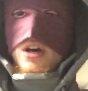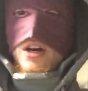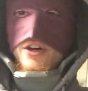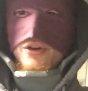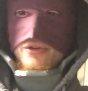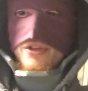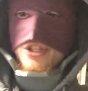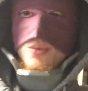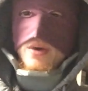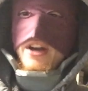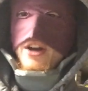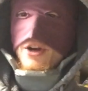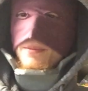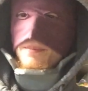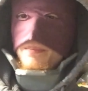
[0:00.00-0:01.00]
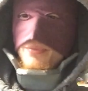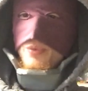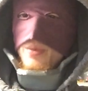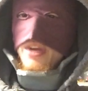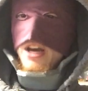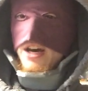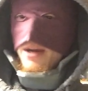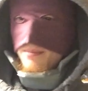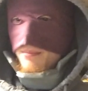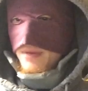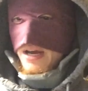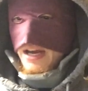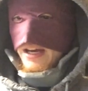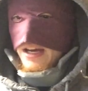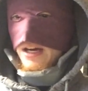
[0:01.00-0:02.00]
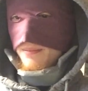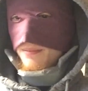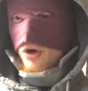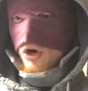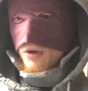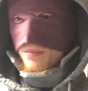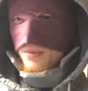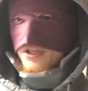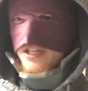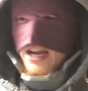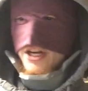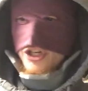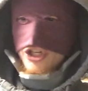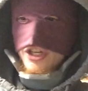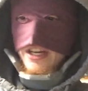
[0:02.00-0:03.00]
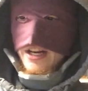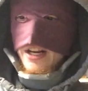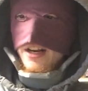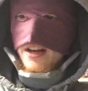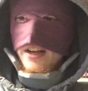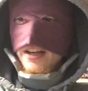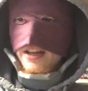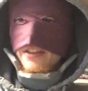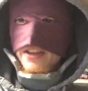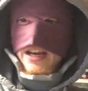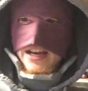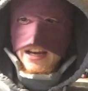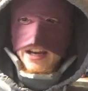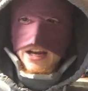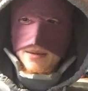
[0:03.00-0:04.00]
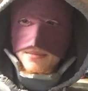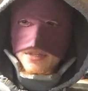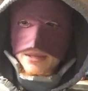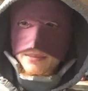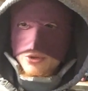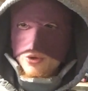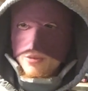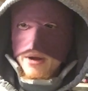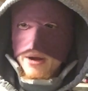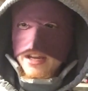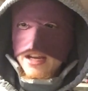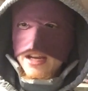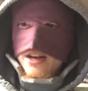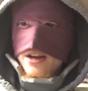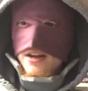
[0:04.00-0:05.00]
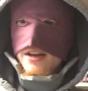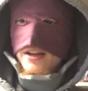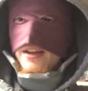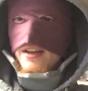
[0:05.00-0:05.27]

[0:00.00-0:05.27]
under the sweater we got my arm protection here that kind of comes up to about here,